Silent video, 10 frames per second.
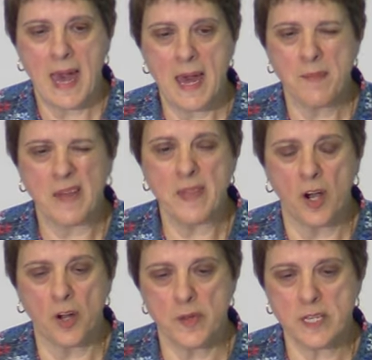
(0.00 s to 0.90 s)
And
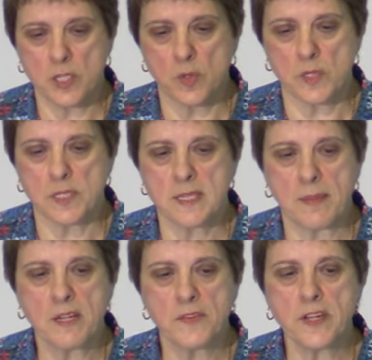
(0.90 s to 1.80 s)
there are resources.
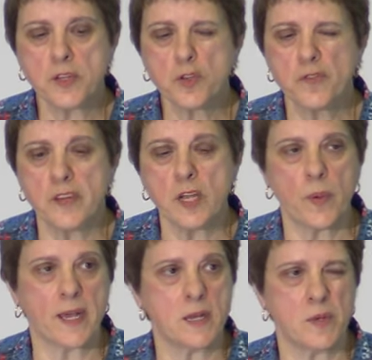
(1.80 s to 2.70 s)
I'm going to flick through very
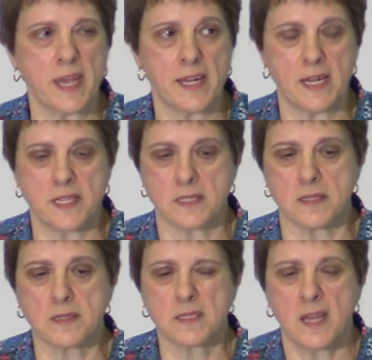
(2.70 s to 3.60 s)
quickly with
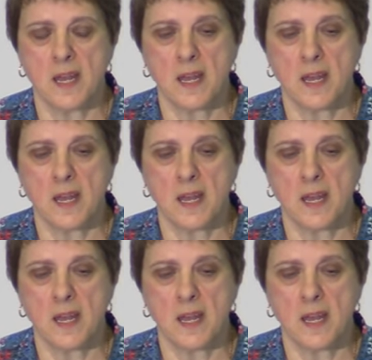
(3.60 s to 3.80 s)
adolescents.